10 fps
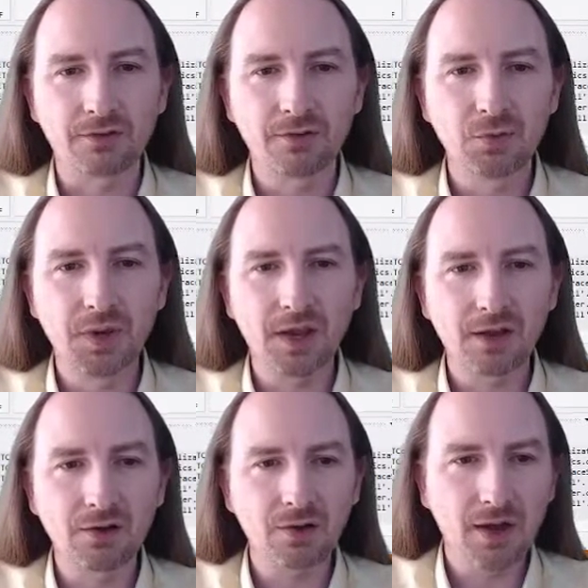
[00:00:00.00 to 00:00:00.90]
Did we get
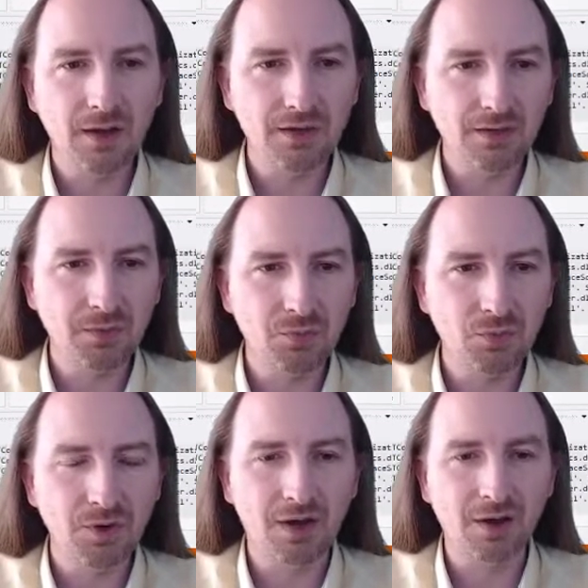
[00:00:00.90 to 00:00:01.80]
an okay? Yep,
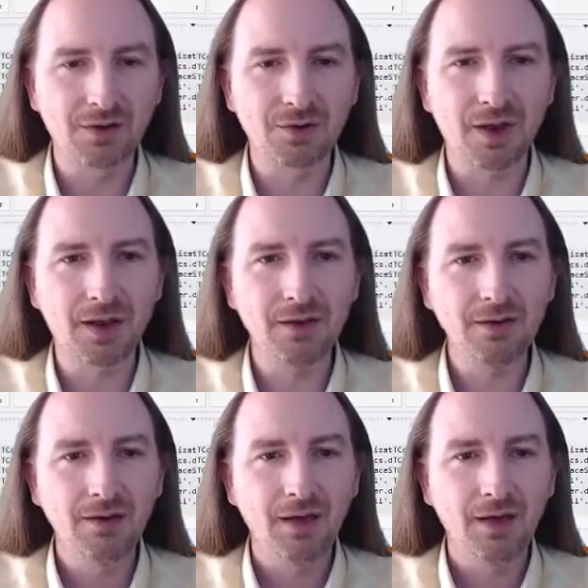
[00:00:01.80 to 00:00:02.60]
we got an okay.